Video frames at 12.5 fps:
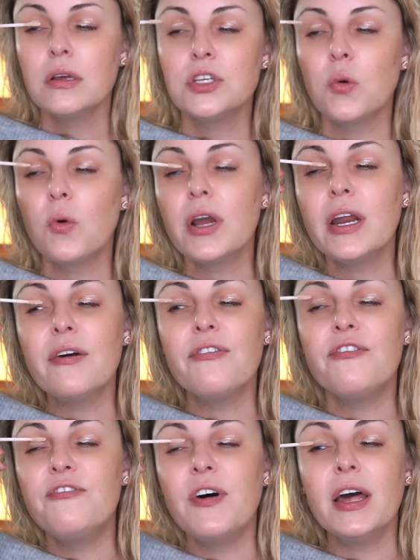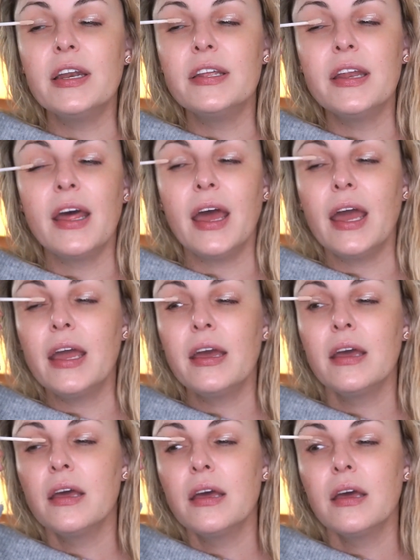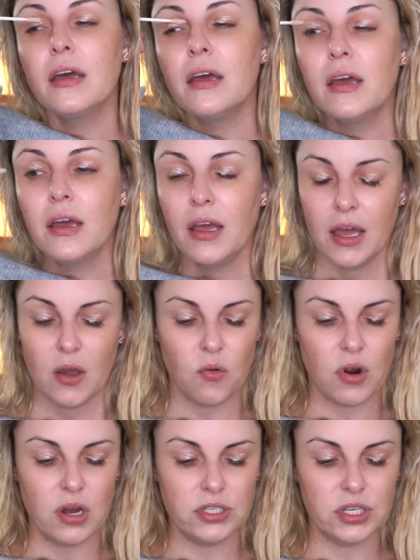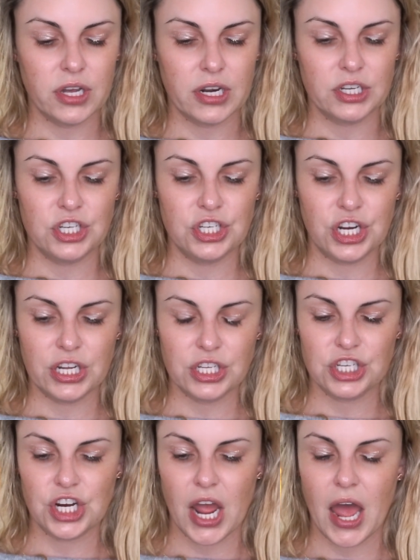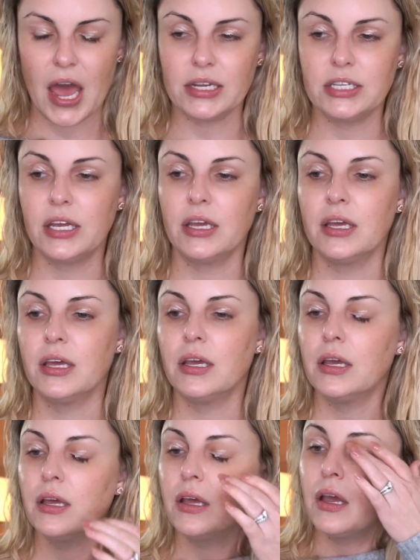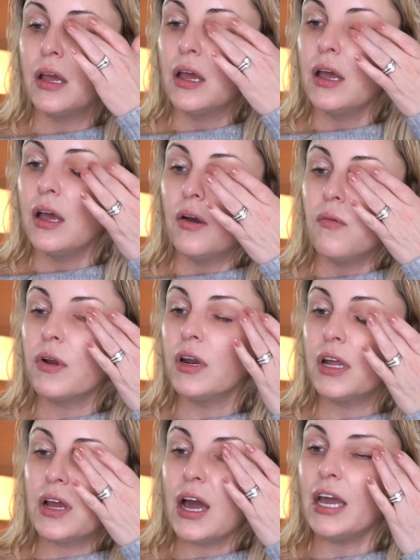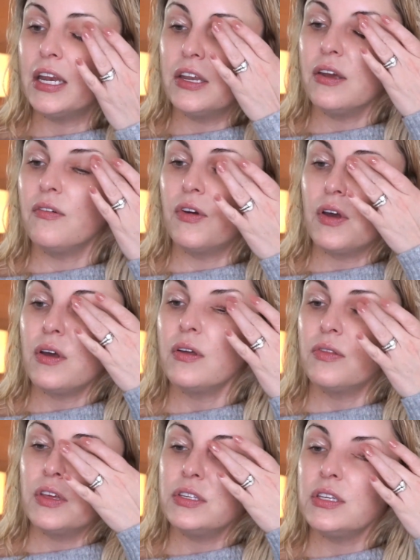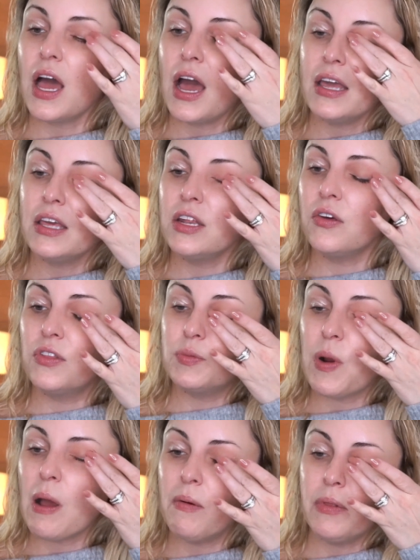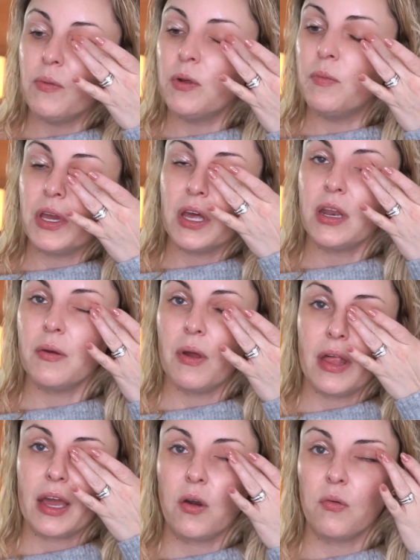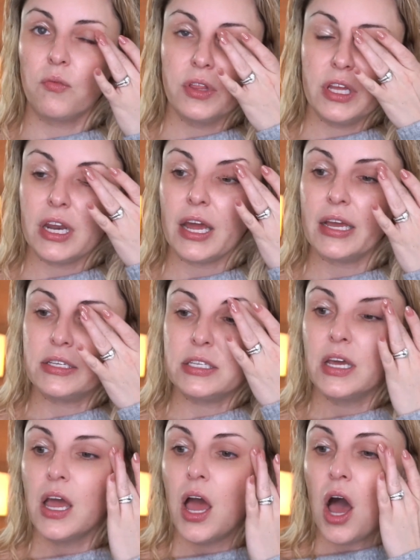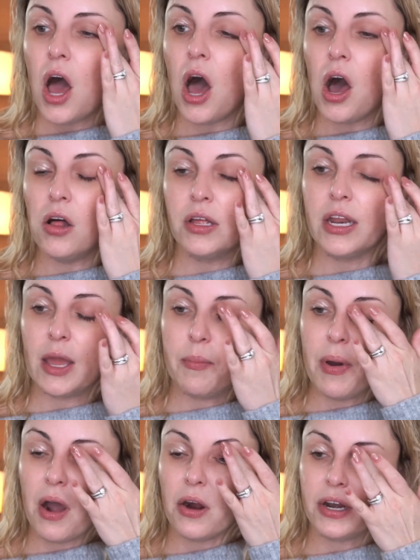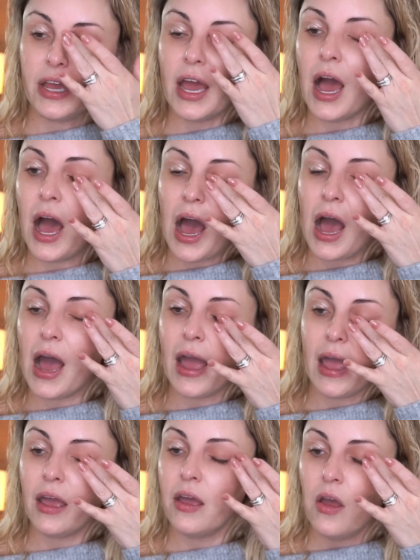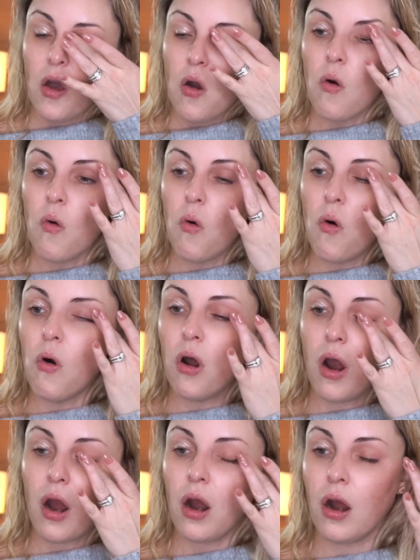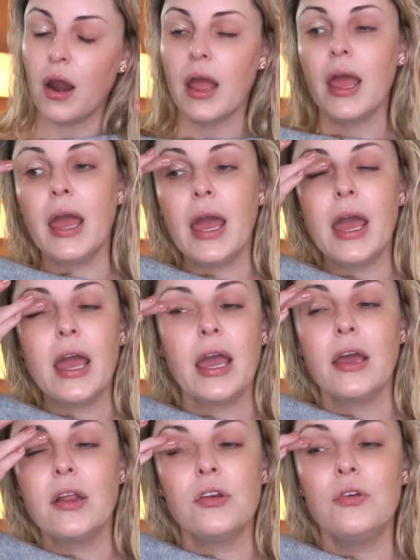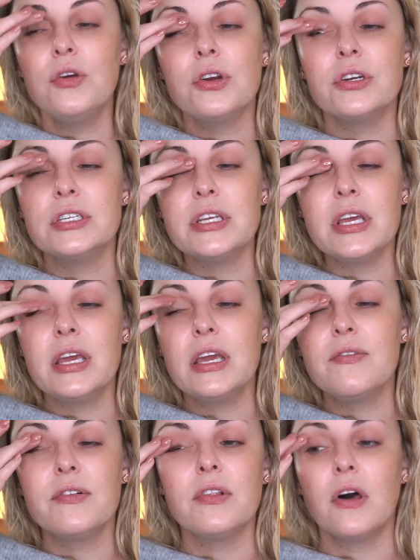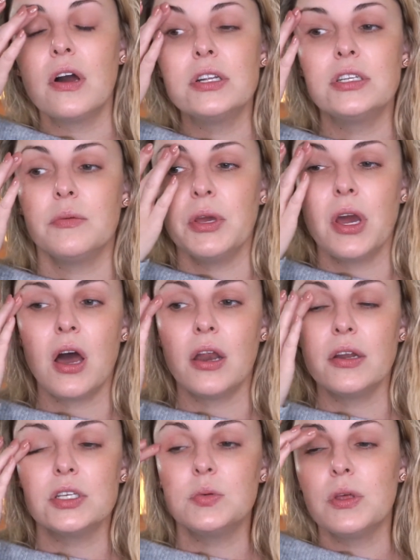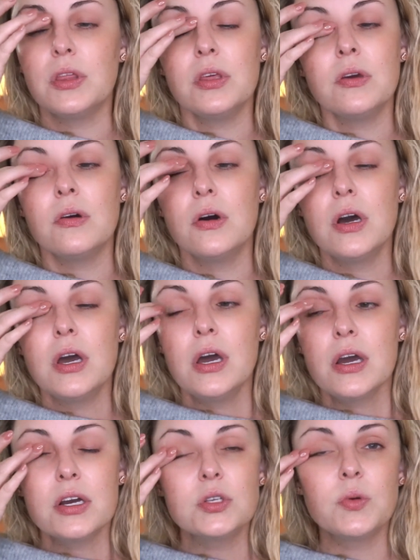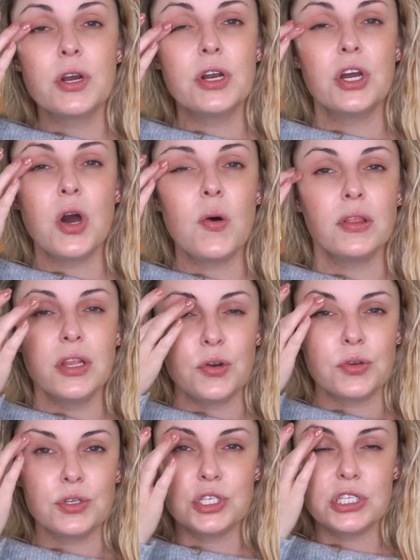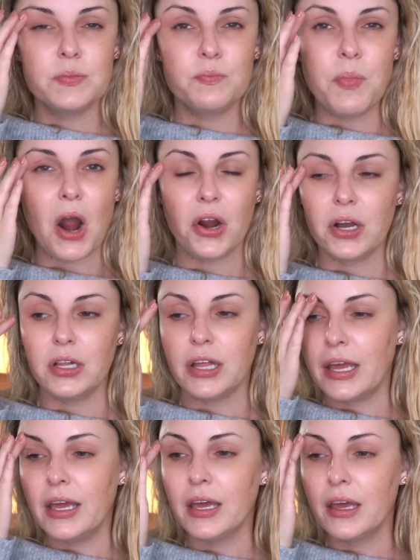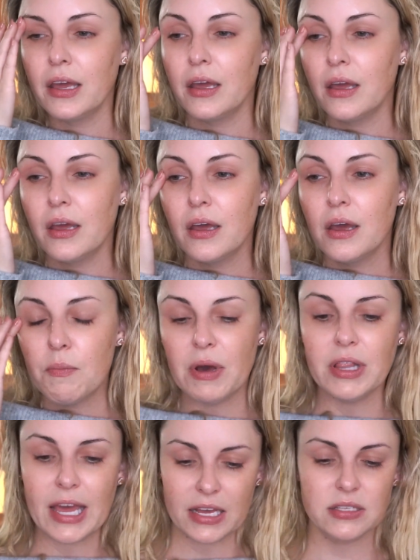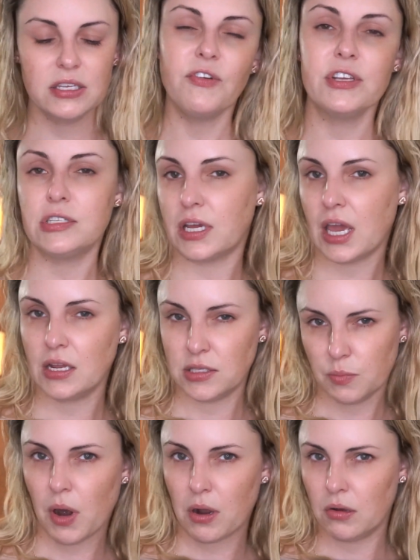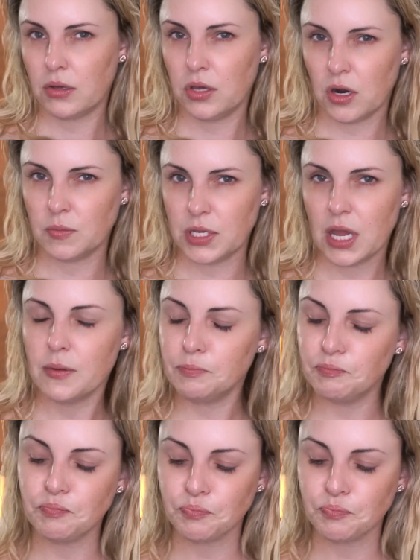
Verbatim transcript: So we're going to have fun today, and we're also going to chit-chat. We're going to kind of, this, you know, this probably would be like a really nice holiday party eye or a New Year's Eve look, to be honest with you, because we're going to go a little sparkly, but like sophisticated sparkle, you know what I'm saying?